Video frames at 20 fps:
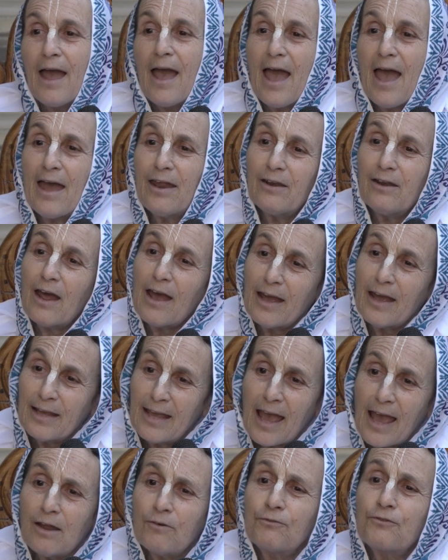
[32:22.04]
And
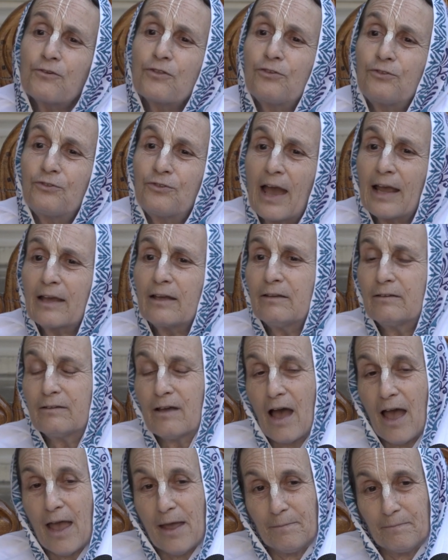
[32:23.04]
again, for the second
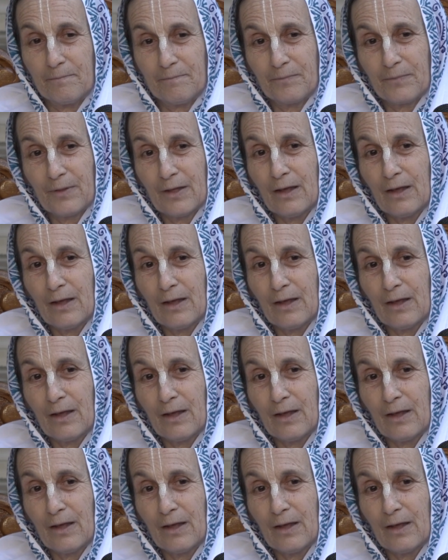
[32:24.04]
time,